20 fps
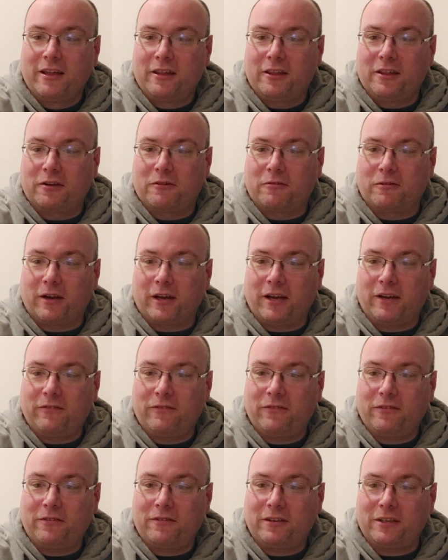The
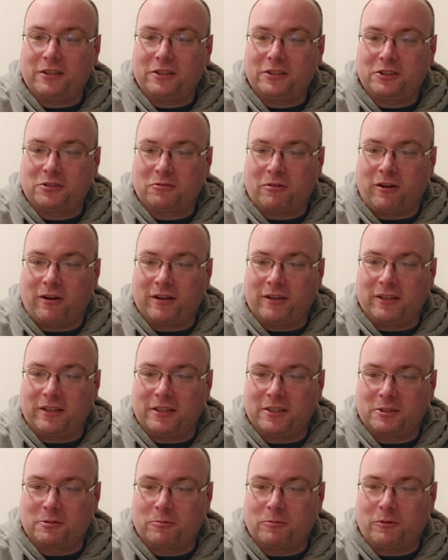craver is strong in
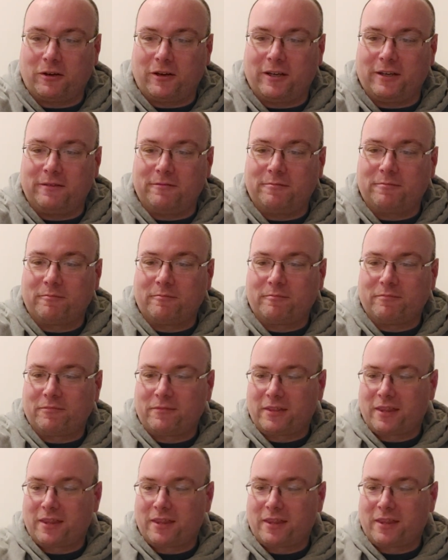this one.